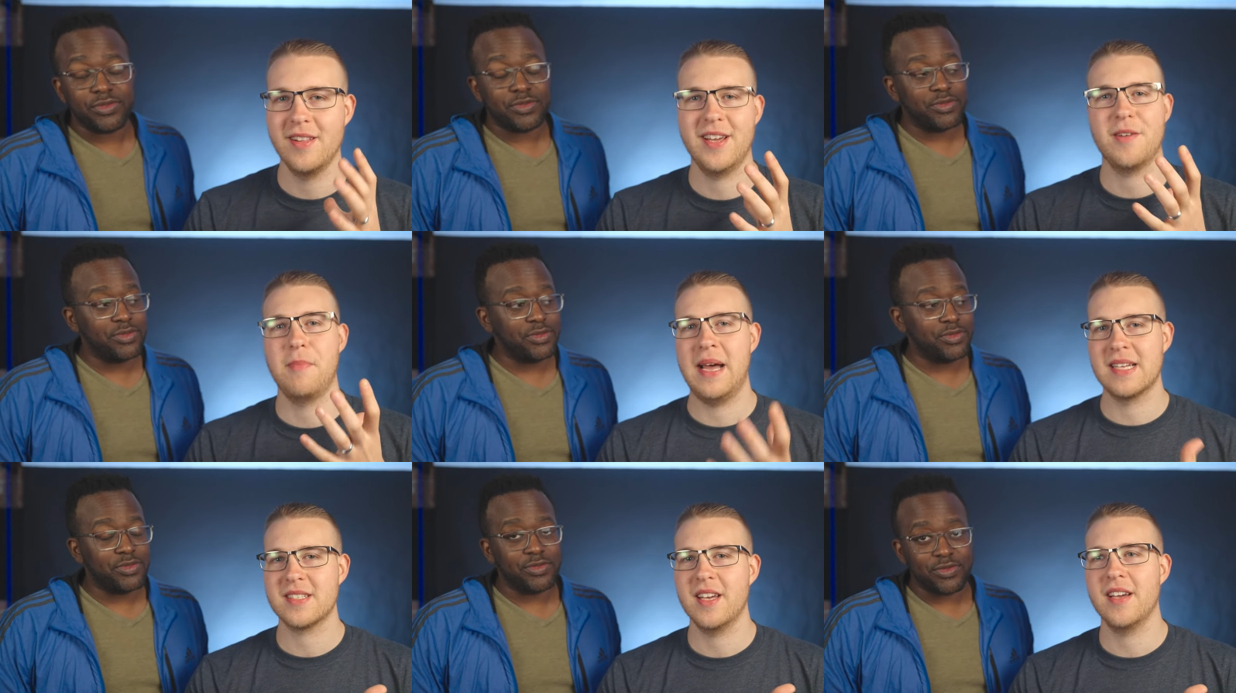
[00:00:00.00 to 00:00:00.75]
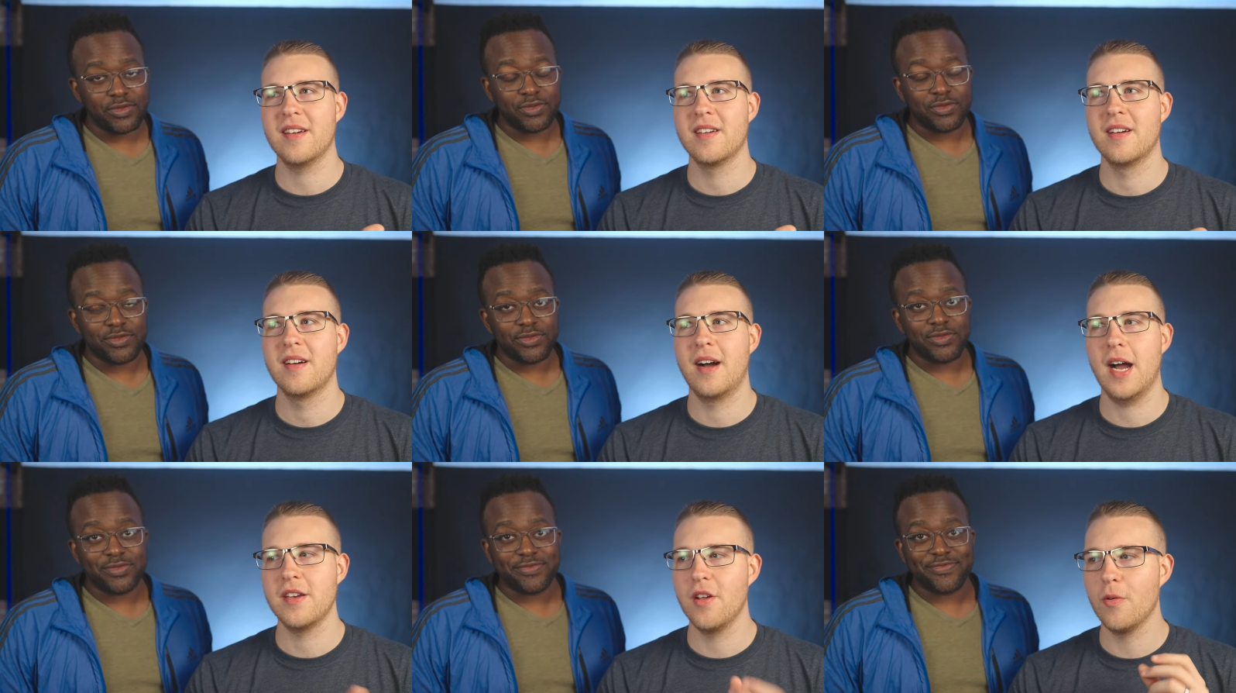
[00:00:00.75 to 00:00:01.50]
Speaker 1: click masking,
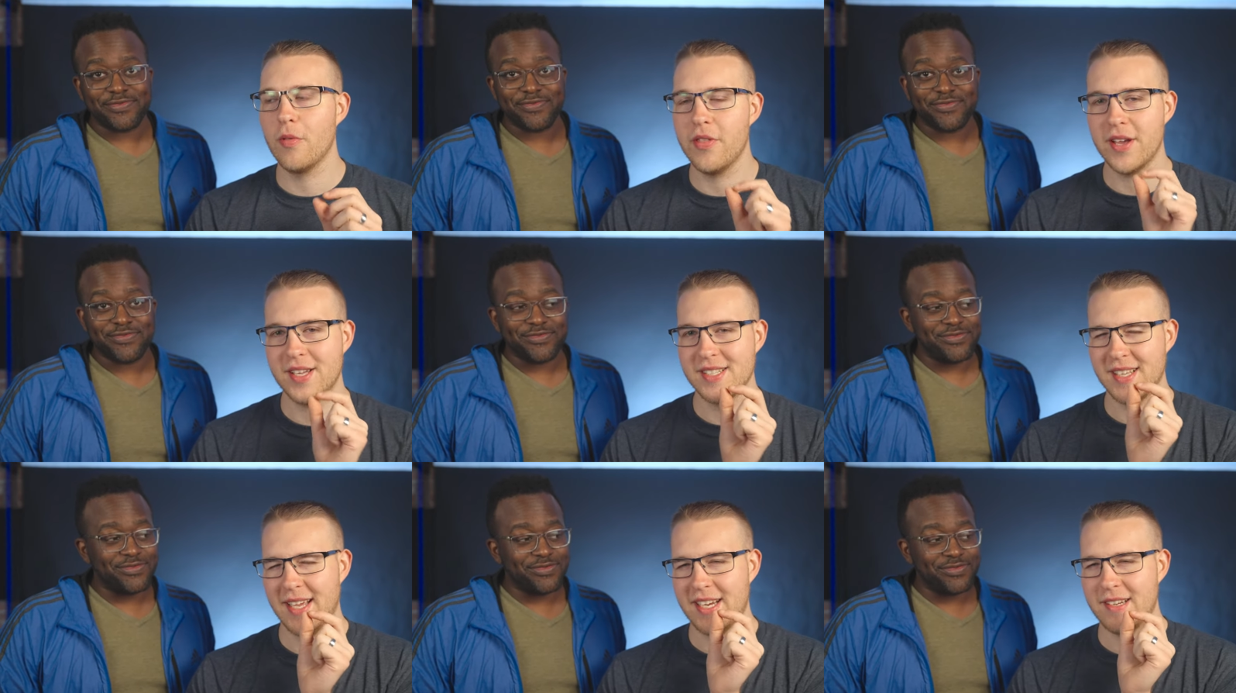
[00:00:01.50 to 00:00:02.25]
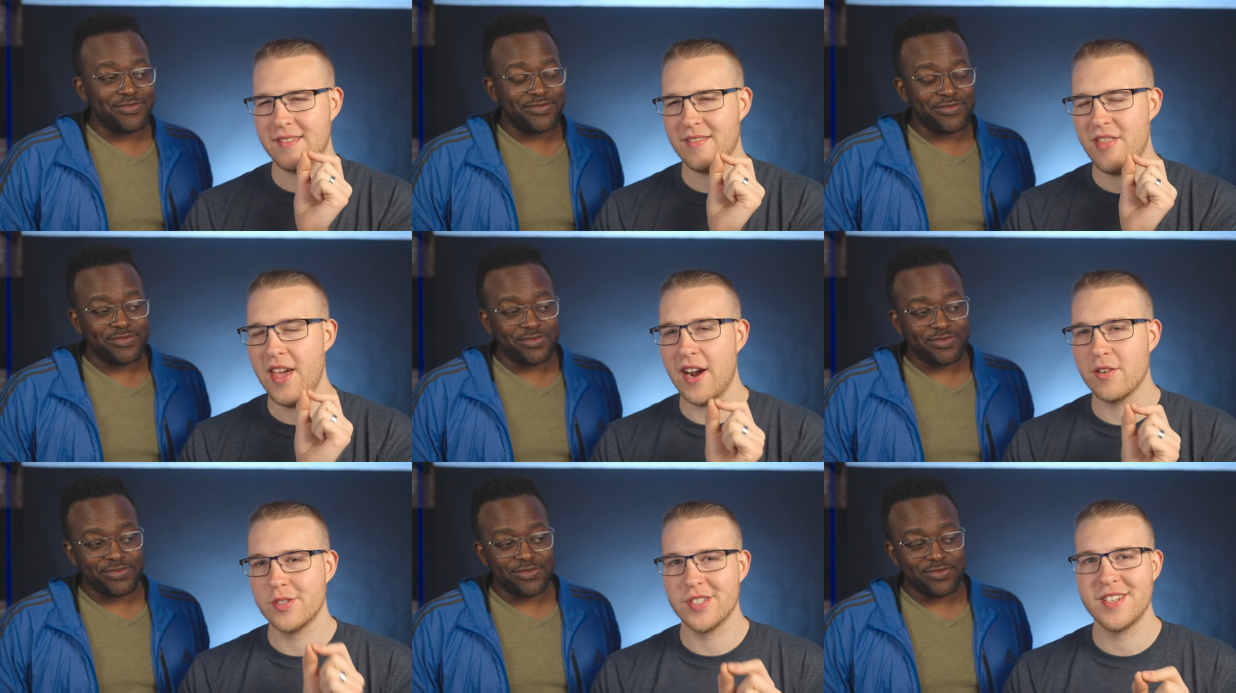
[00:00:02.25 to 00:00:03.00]
I don't think is like
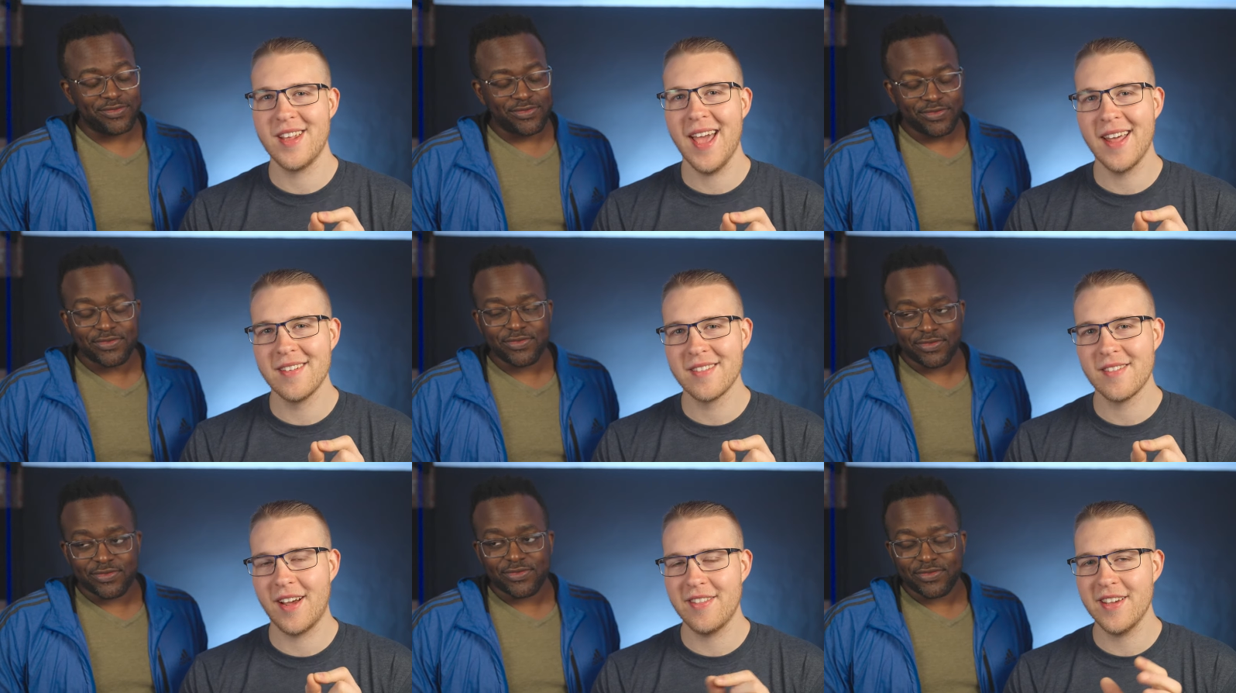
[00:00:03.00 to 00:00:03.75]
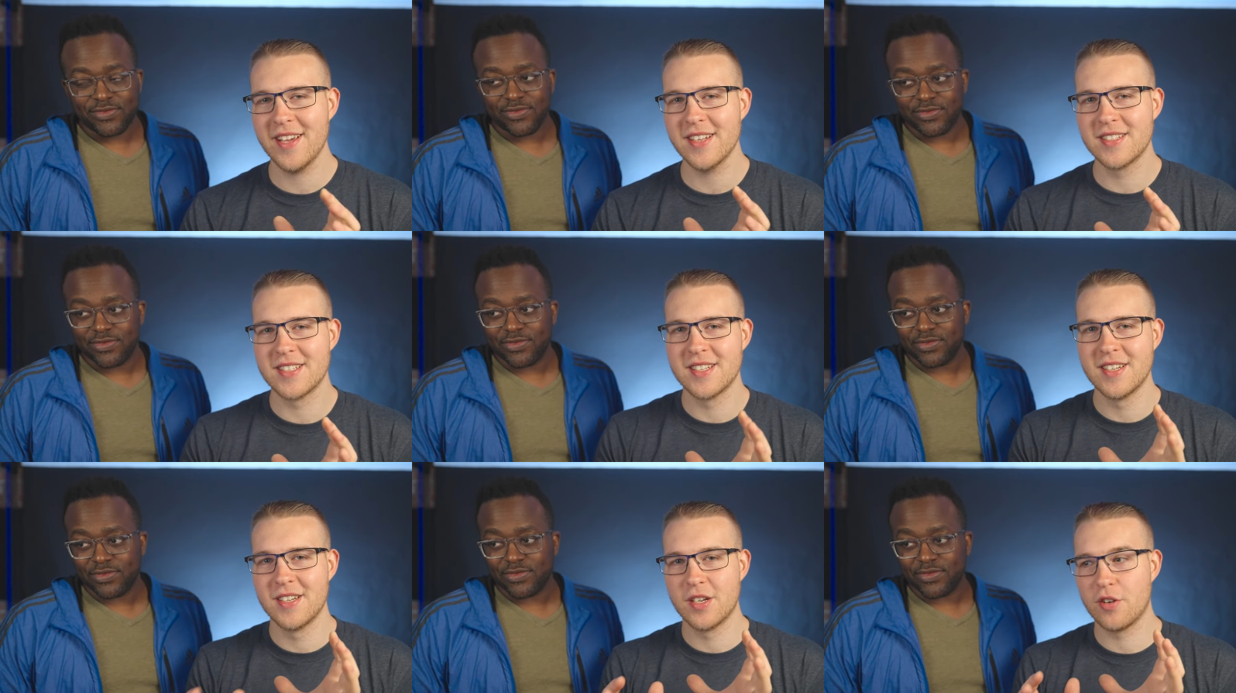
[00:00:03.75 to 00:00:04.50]
there just yet. I think
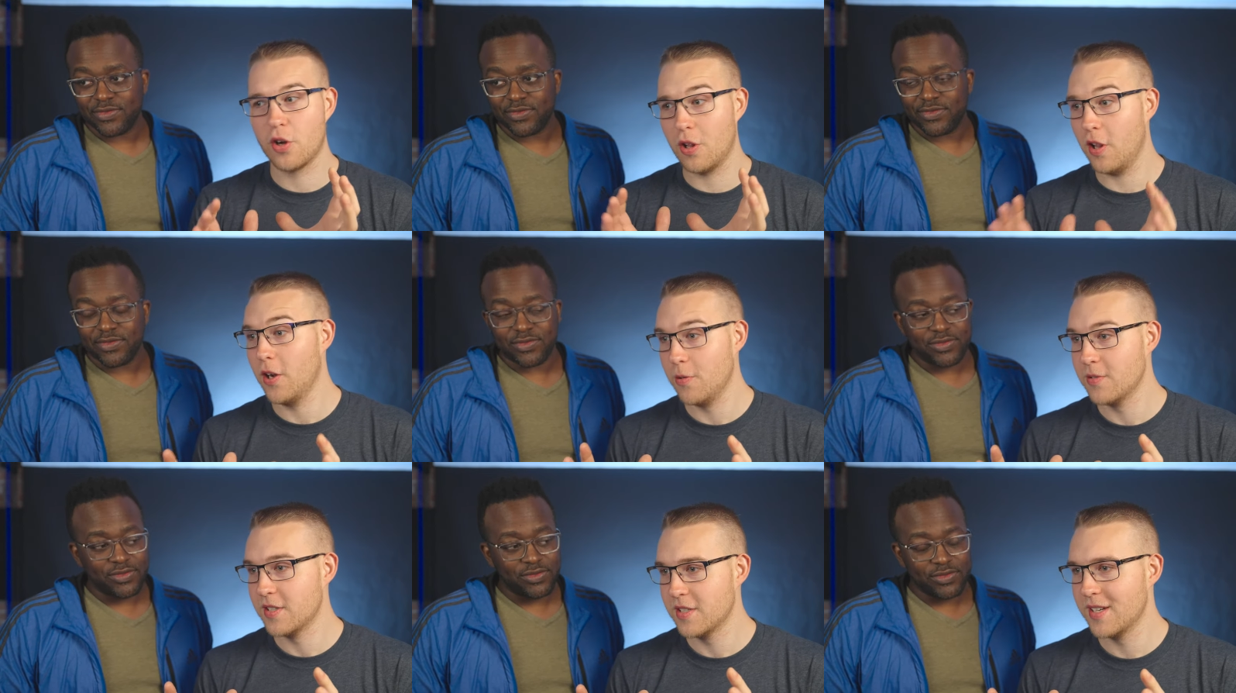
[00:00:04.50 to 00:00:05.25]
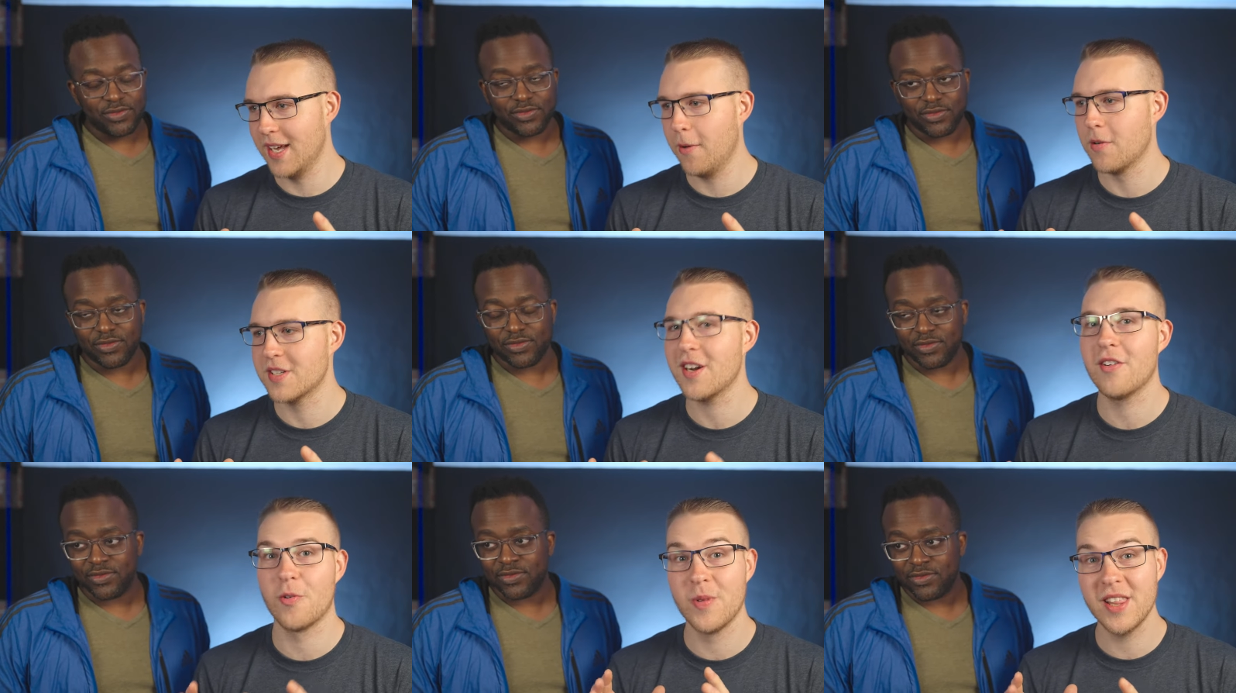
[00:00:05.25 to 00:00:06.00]
it's close, and we're
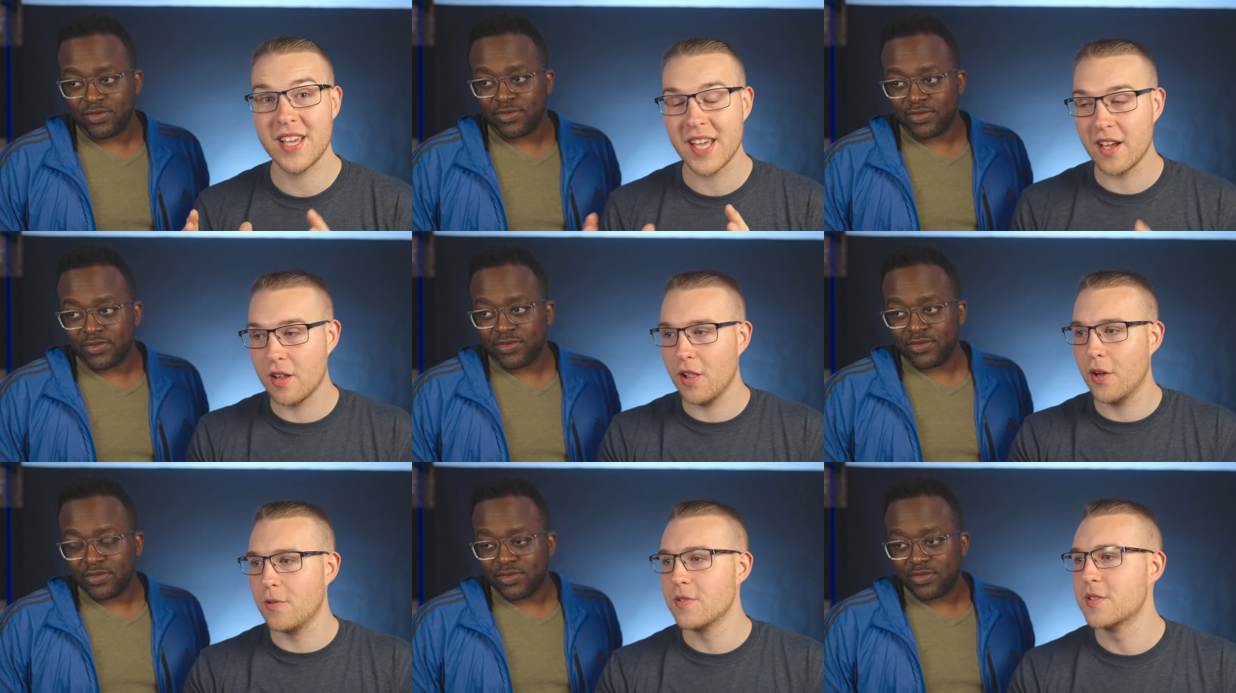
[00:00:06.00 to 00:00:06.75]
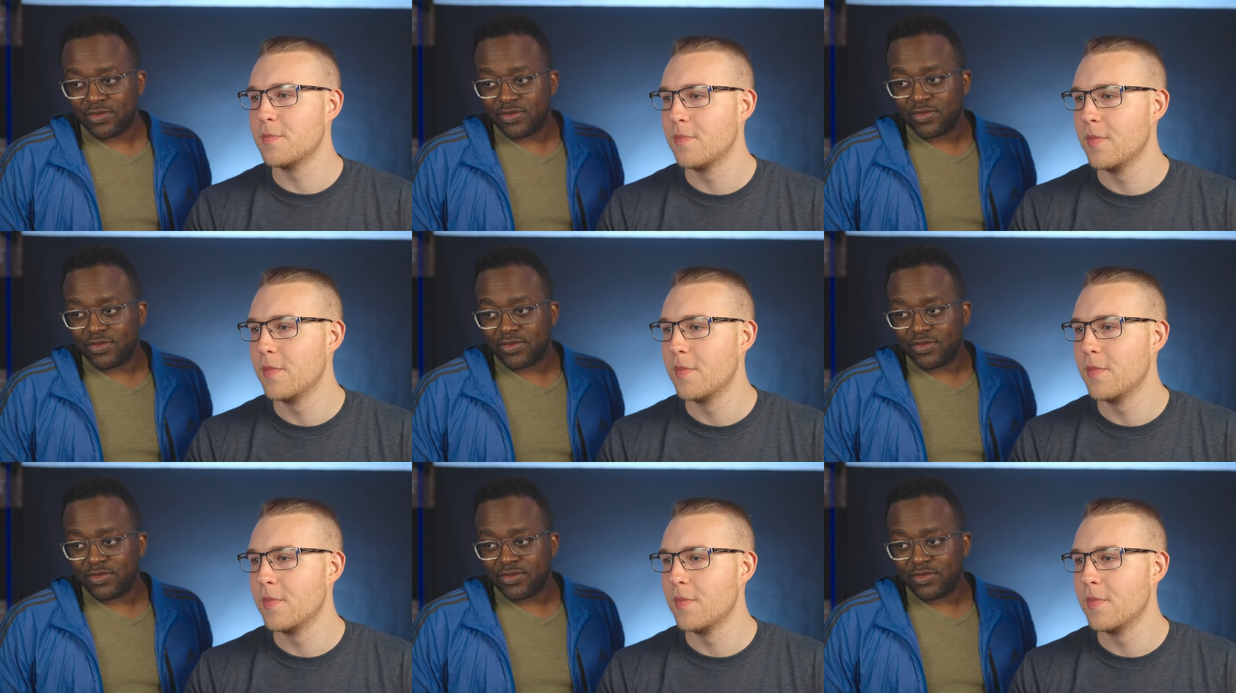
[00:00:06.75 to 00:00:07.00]
starting to really get close.